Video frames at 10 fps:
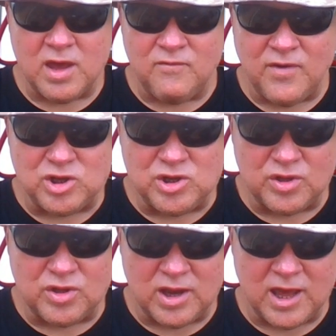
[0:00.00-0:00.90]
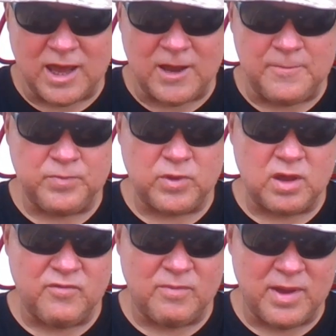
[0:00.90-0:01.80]
Find Jesus today.
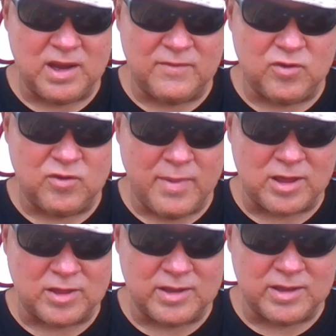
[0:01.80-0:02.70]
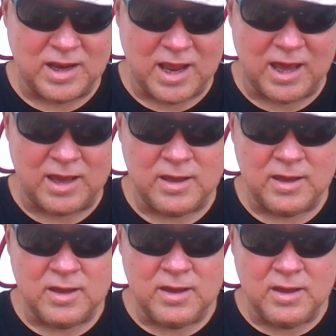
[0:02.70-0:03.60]
Repent if you're backsliding today,
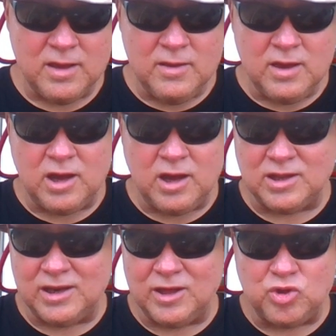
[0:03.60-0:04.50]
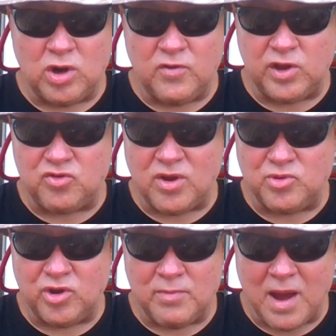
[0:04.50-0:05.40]
because at least 250
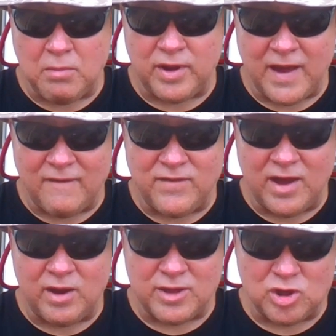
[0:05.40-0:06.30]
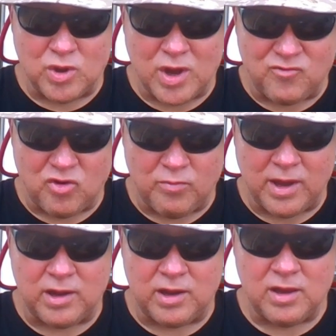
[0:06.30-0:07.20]
scripture in the Bible that I've found says you have to
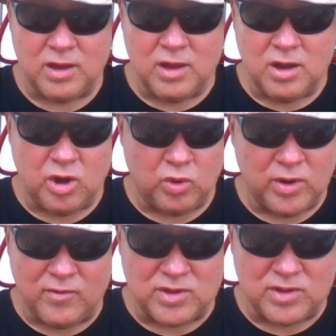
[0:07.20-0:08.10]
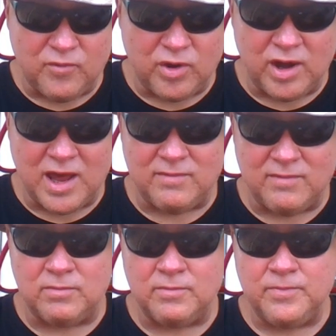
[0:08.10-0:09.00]
repent, or you'll never step foot in
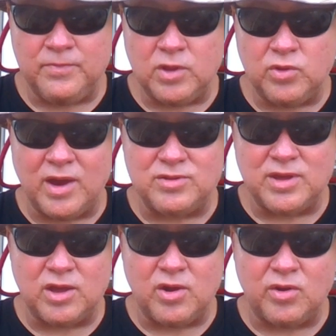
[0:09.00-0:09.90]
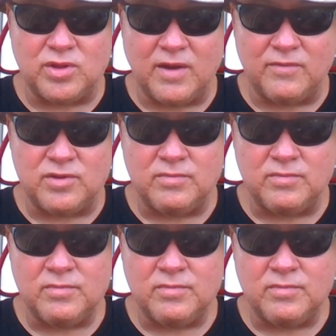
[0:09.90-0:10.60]
heaven. You guys take care of yourselves.